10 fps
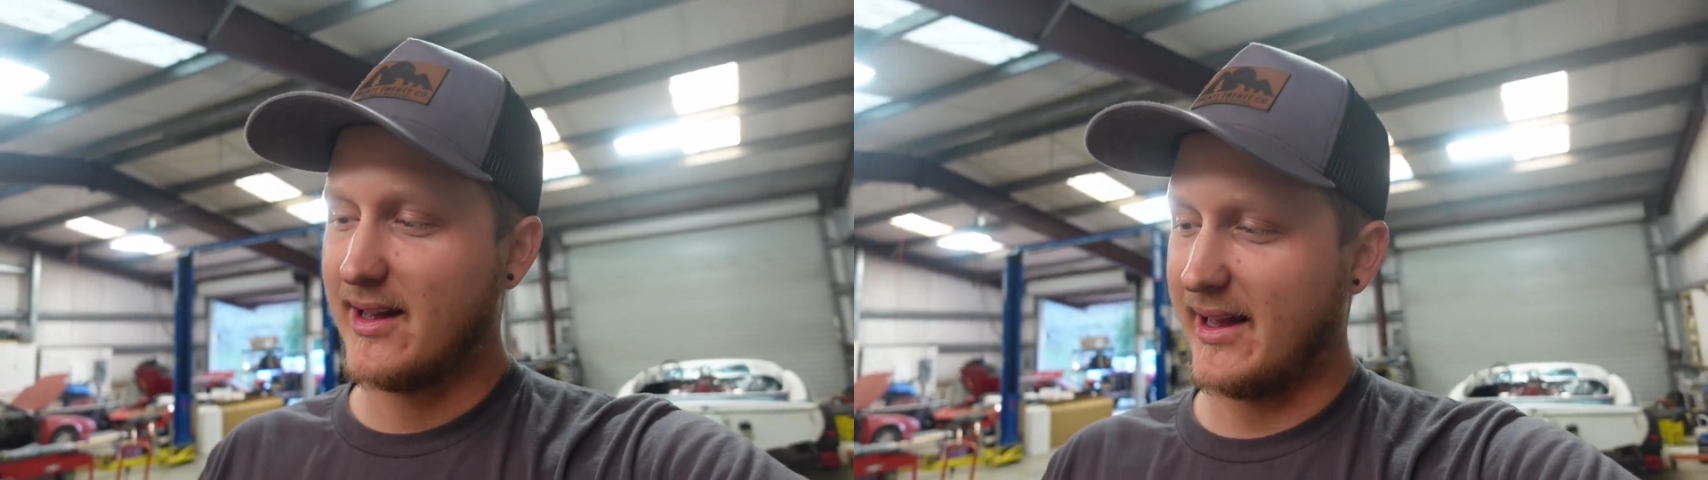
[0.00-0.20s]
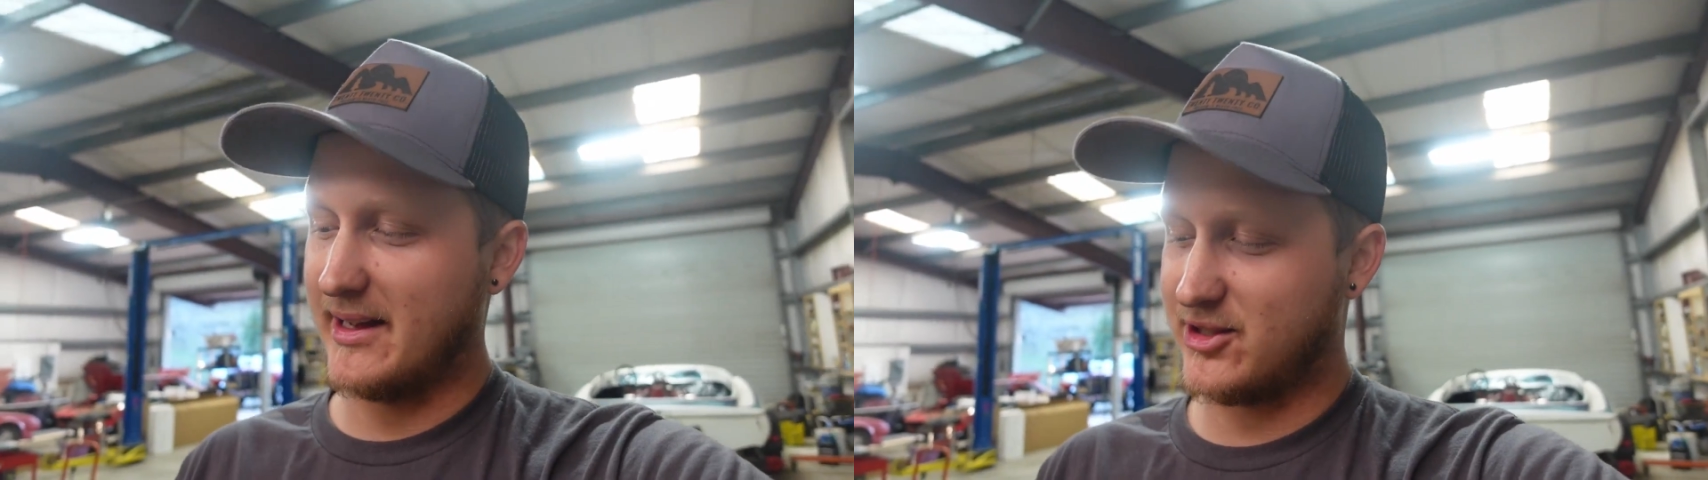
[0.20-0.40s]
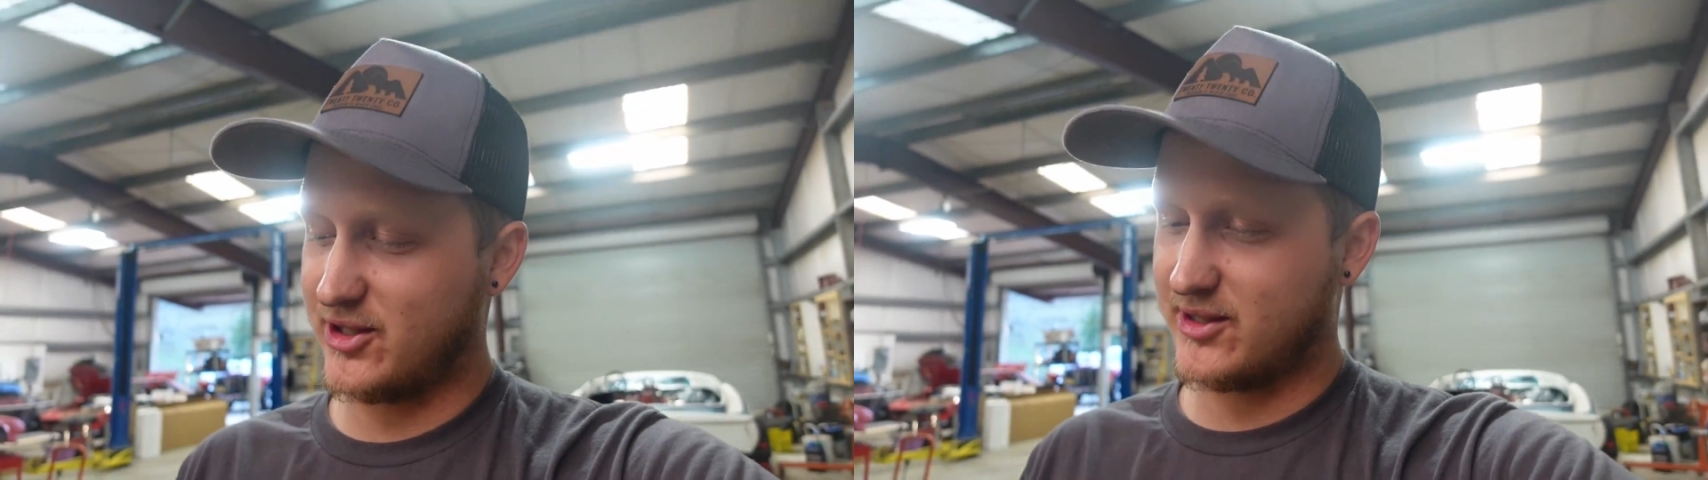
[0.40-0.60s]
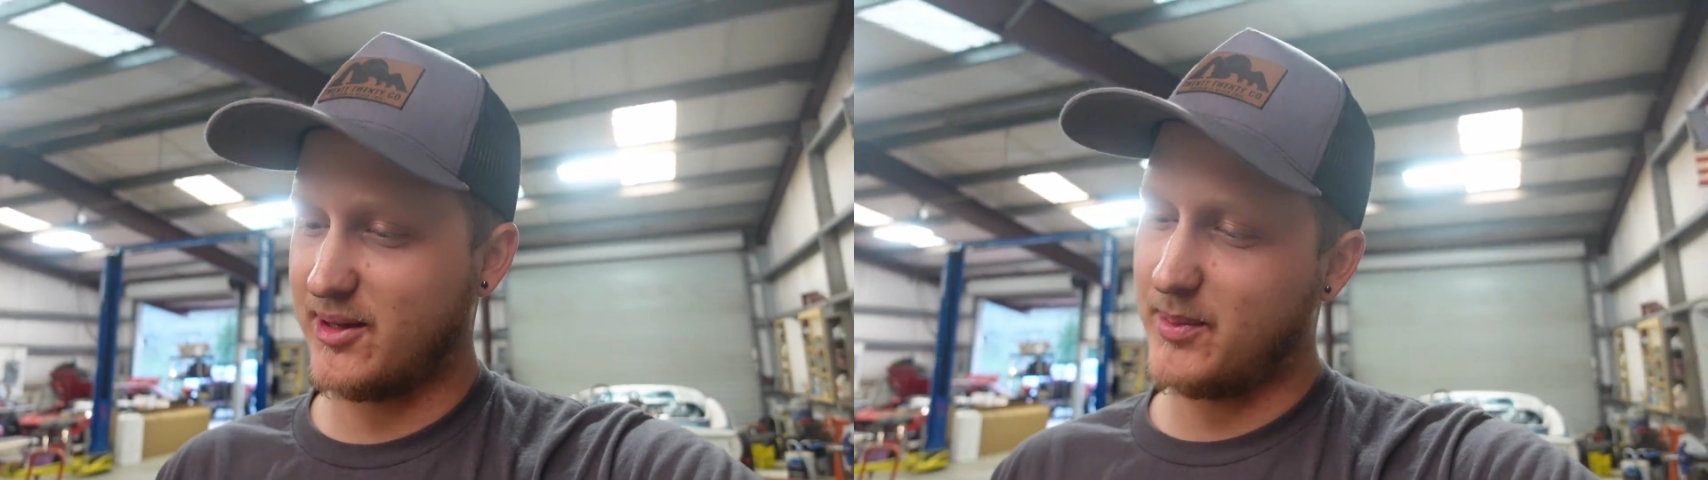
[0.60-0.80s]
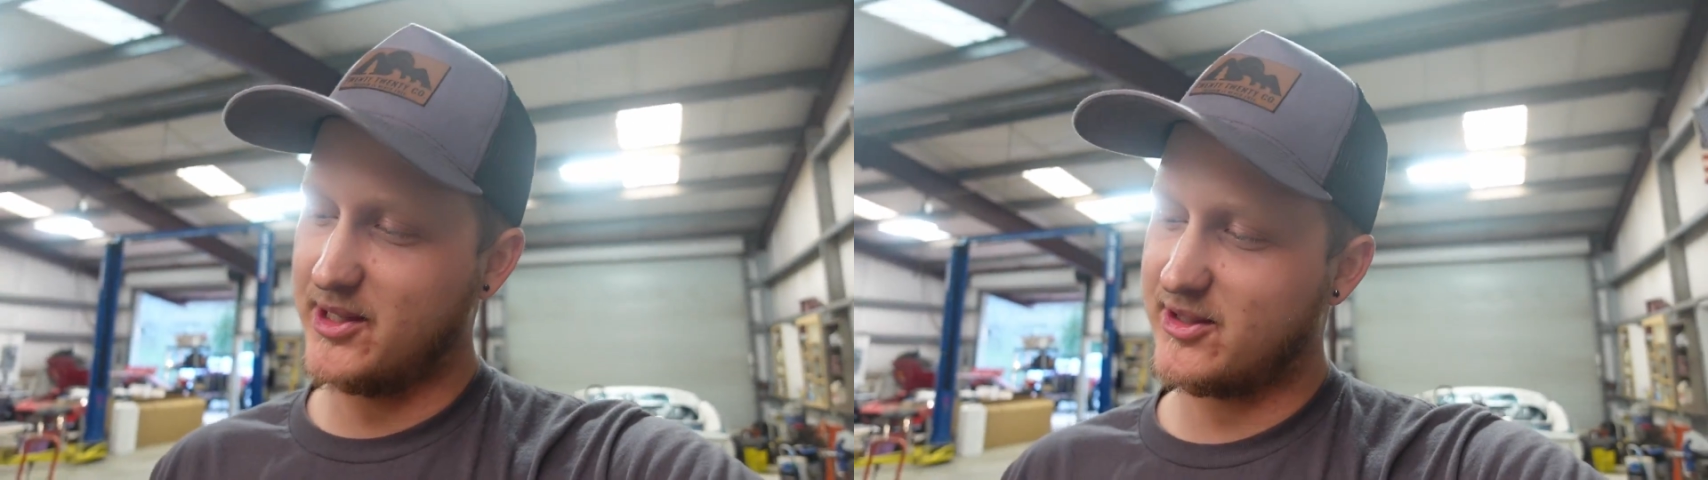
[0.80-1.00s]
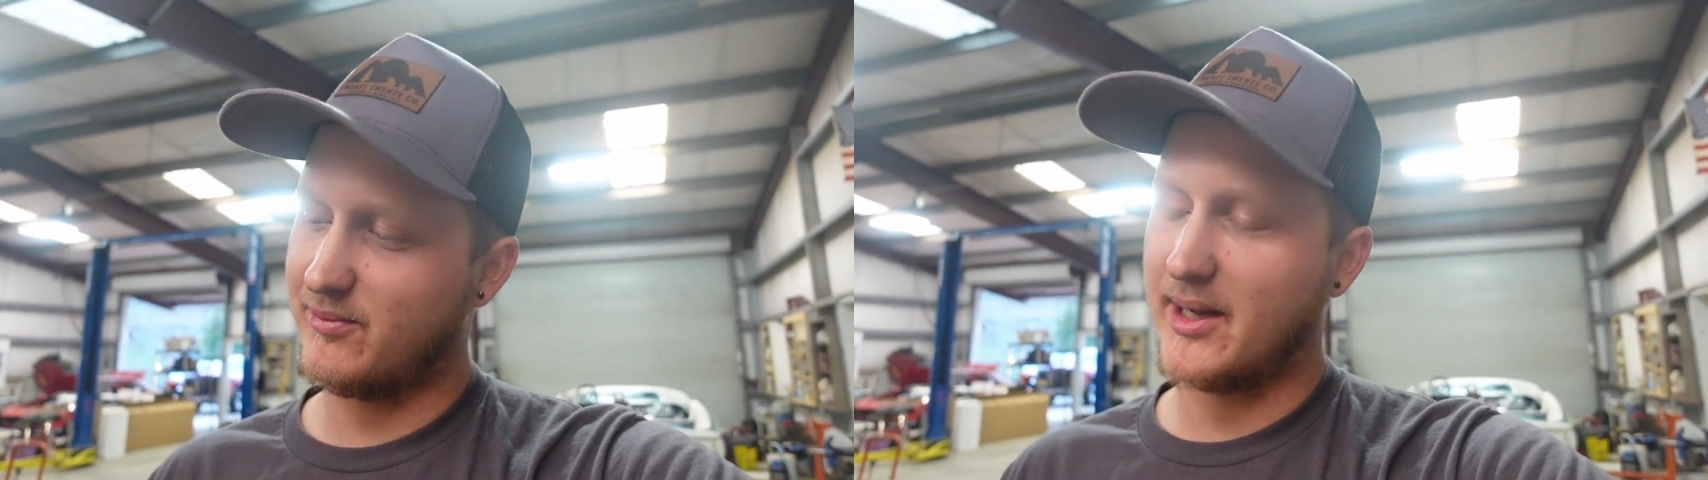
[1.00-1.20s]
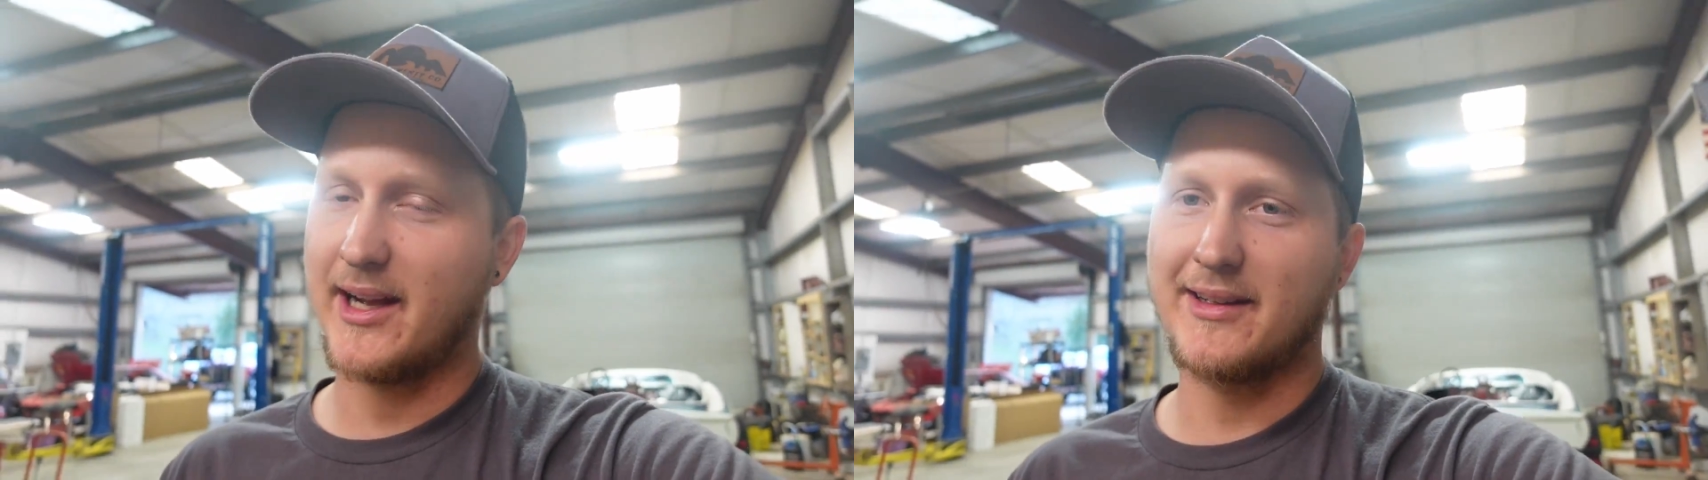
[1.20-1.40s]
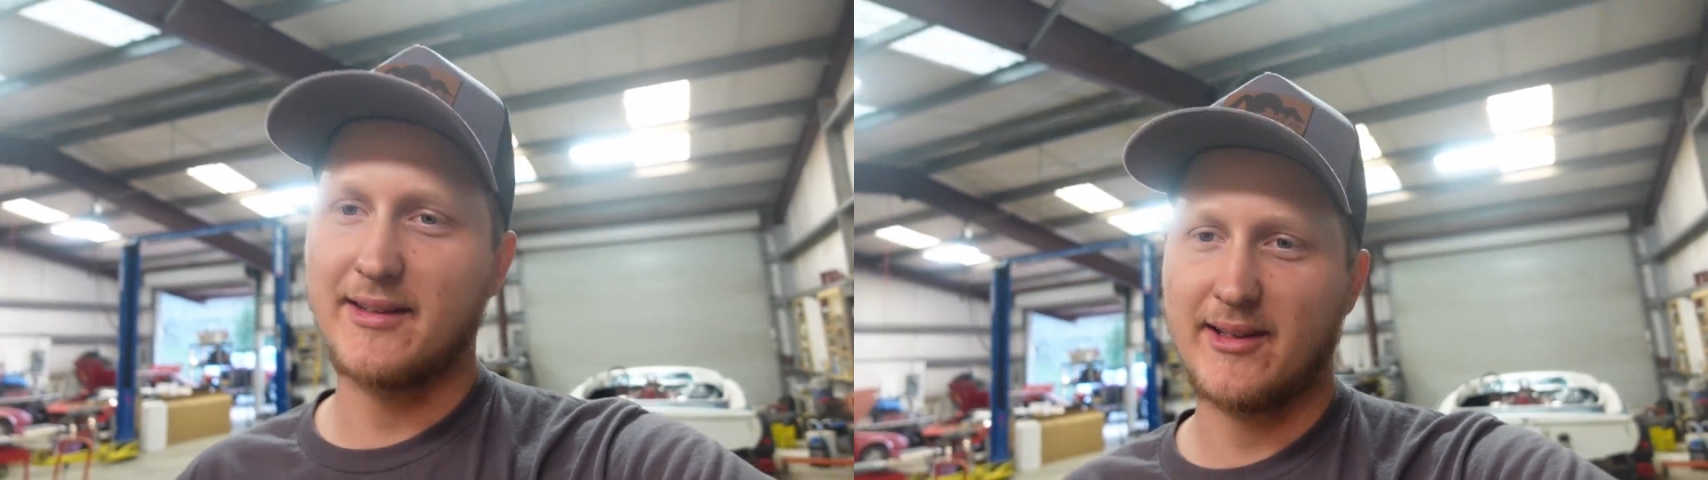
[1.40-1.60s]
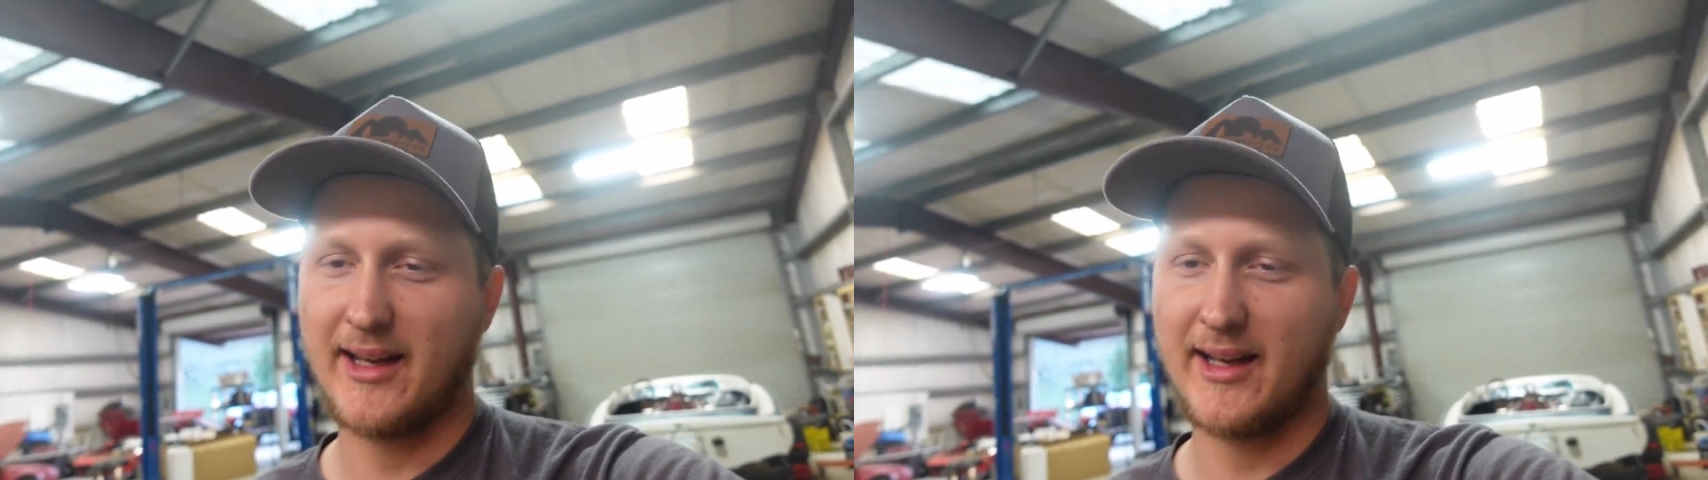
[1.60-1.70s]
It's just the peace of mind,